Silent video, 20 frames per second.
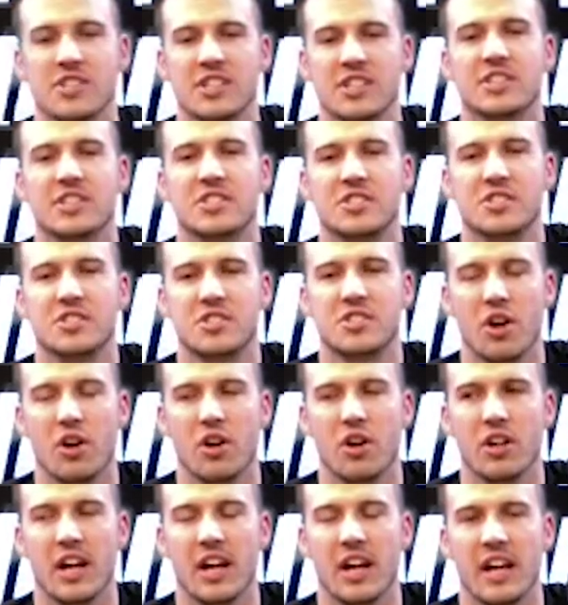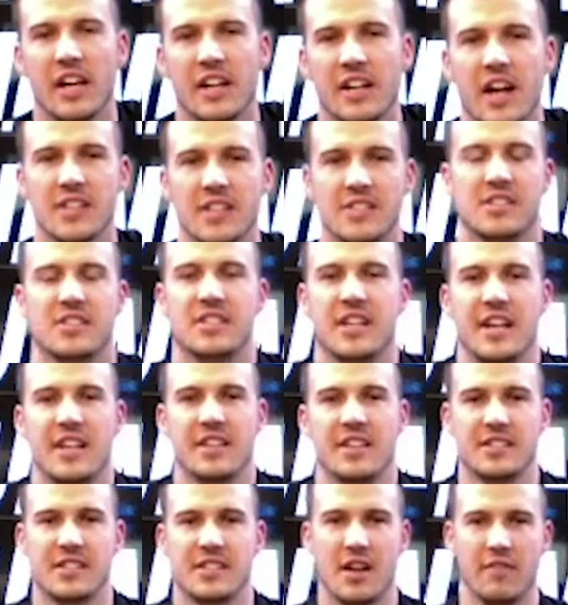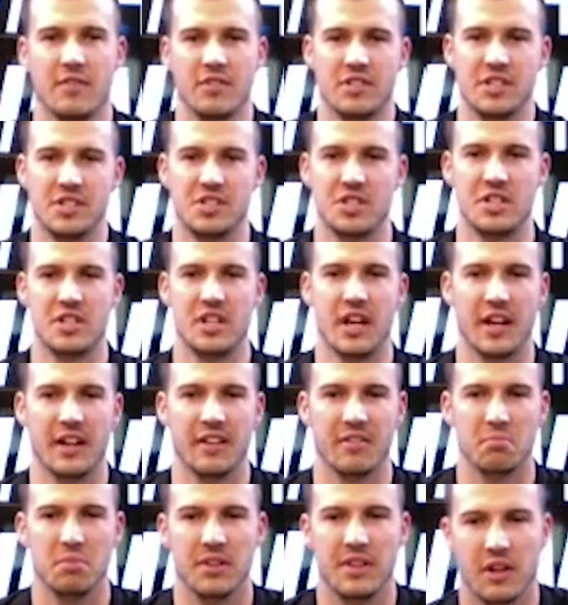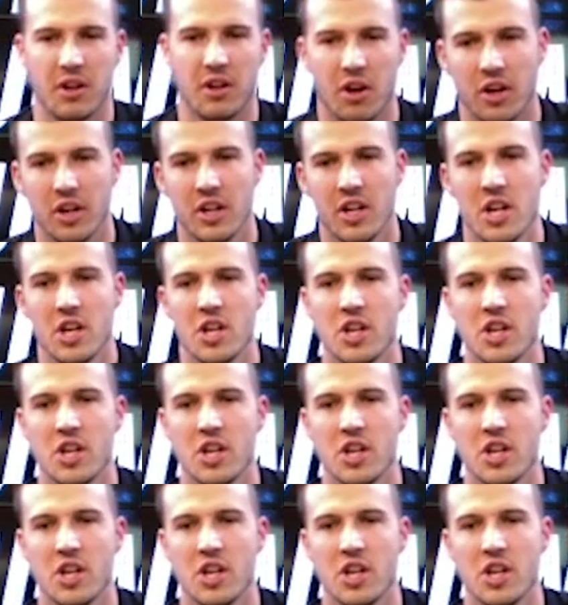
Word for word: a, so uh, not to take this conversation negative, but there are